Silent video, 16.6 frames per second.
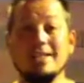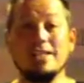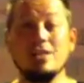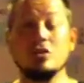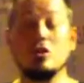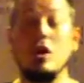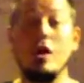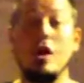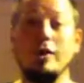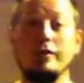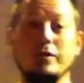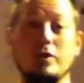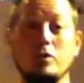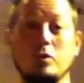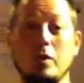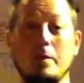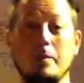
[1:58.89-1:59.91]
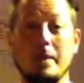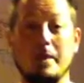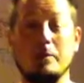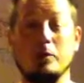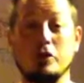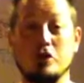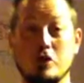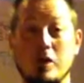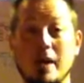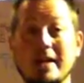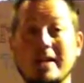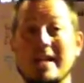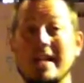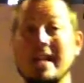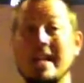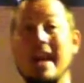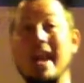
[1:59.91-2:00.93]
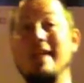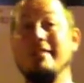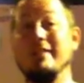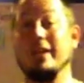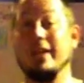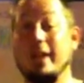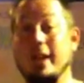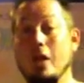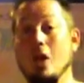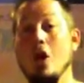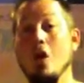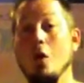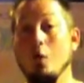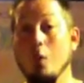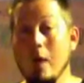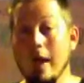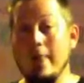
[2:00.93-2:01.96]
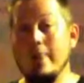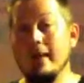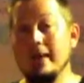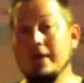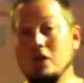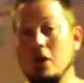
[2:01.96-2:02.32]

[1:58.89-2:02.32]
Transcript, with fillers: this is often what people are trying to navigate when they